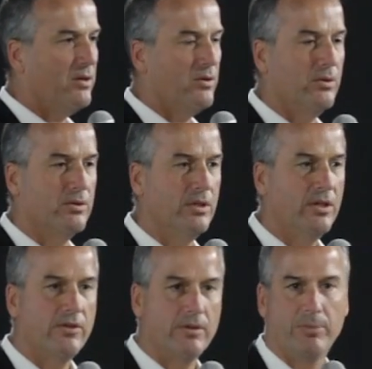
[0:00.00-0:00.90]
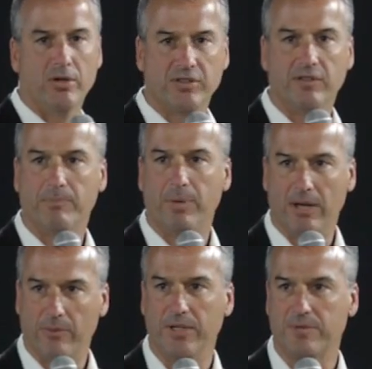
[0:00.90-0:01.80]
called the Positive
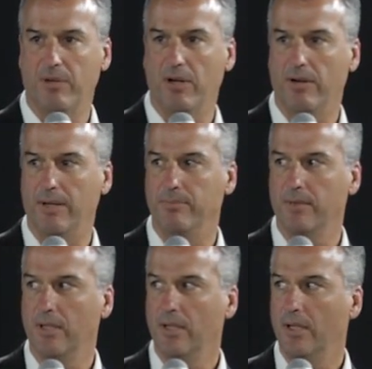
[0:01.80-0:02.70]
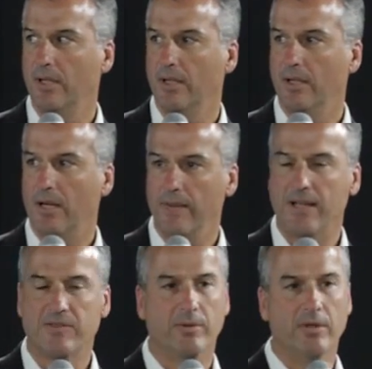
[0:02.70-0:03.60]
Pathways Program. And
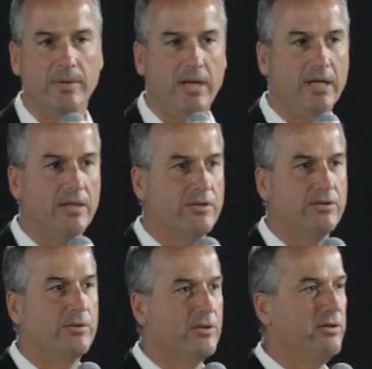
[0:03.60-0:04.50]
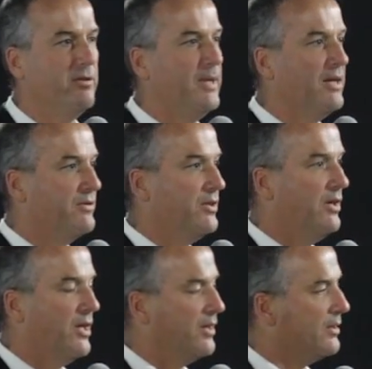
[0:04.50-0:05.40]
that's what I'm here to talk to you about
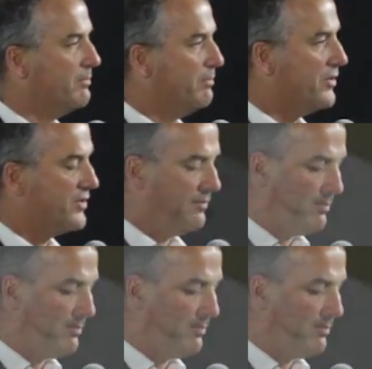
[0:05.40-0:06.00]
tonight. Positive